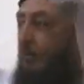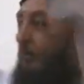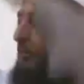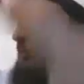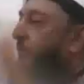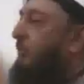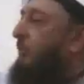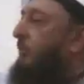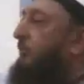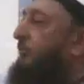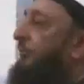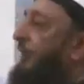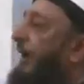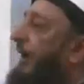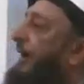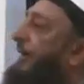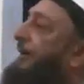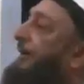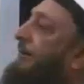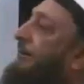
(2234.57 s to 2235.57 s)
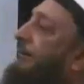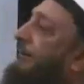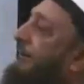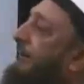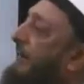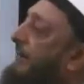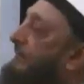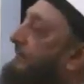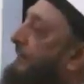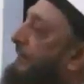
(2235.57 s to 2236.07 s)
Oh, you'll ride on the
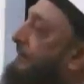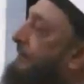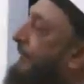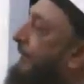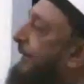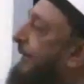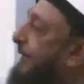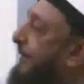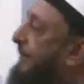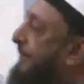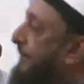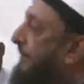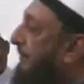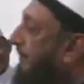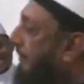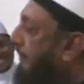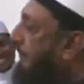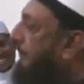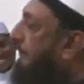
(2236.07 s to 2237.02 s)
gravy train.